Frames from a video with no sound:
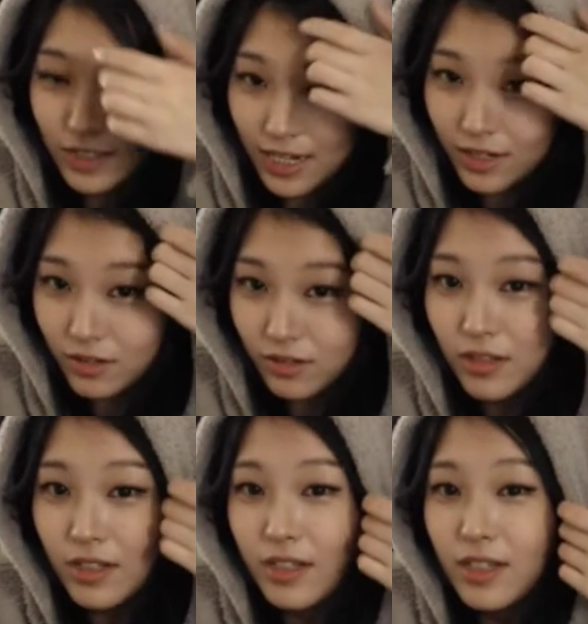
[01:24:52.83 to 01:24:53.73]
Like, I
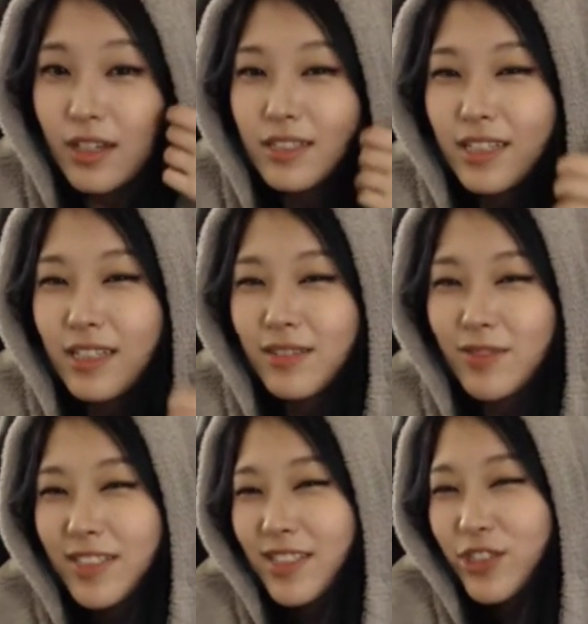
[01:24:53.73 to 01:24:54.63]
was like,
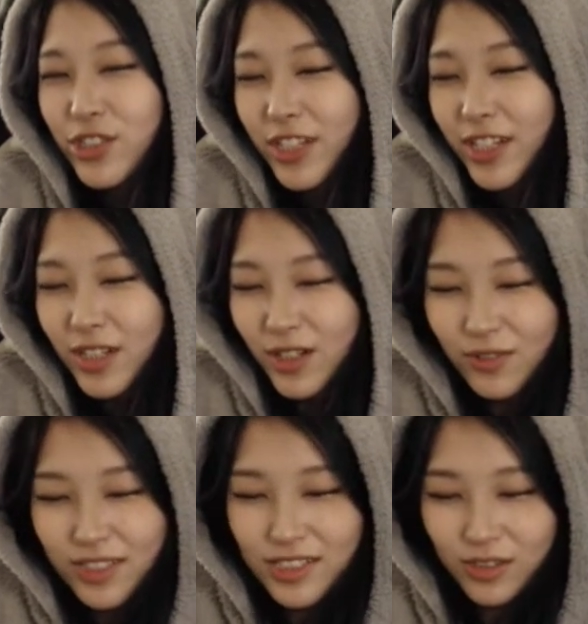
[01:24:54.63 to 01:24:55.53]
was this chicken
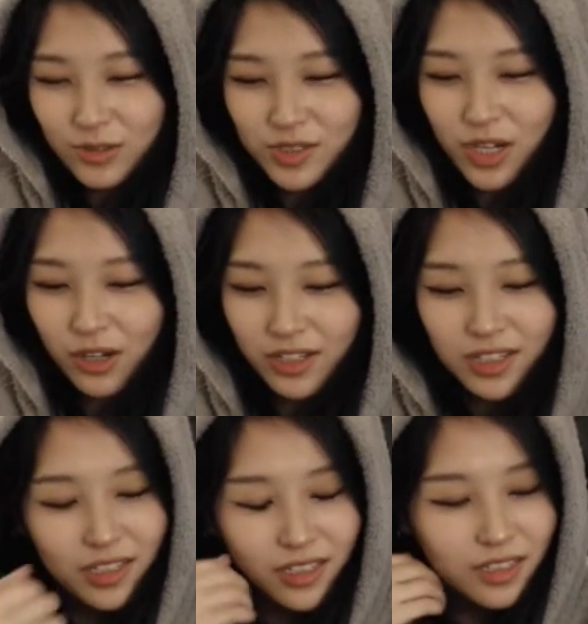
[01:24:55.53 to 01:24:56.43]
always so
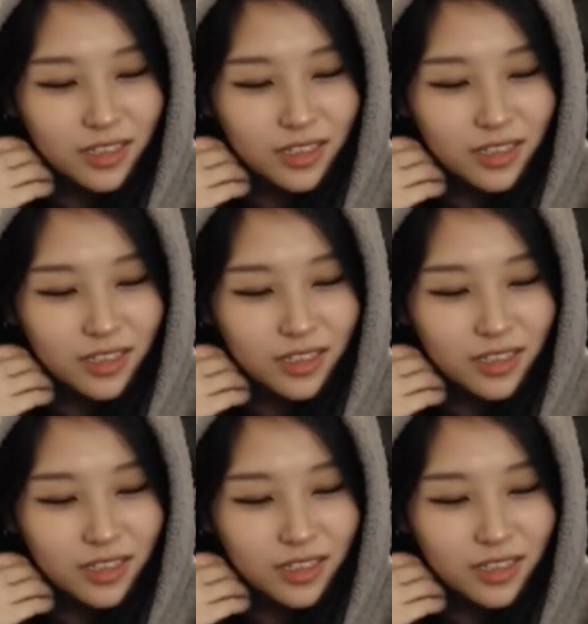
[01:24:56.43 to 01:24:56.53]
soggy?